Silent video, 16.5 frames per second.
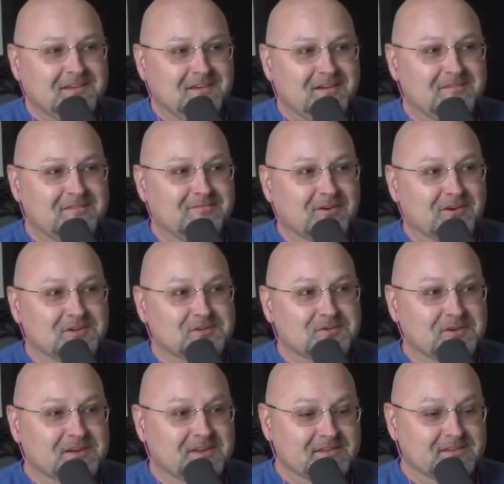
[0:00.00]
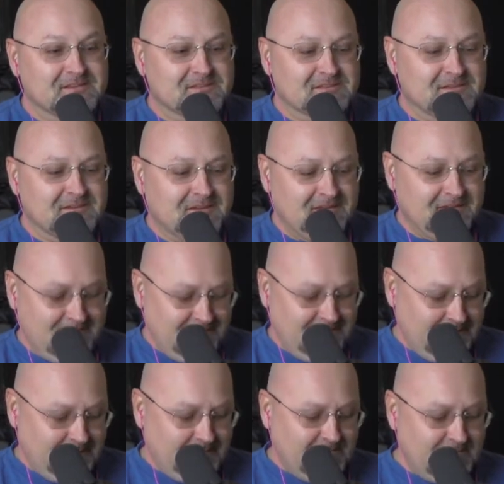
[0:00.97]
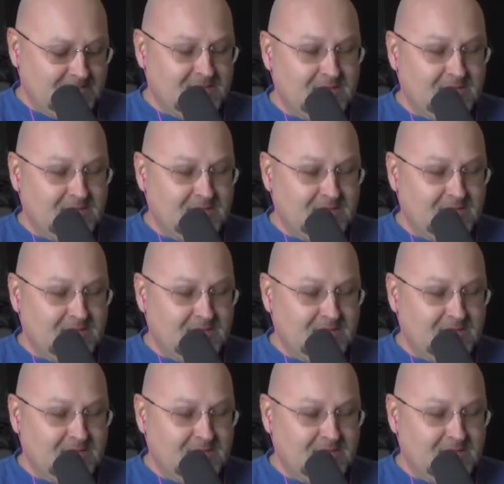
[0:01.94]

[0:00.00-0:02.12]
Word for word: of our trinkets, the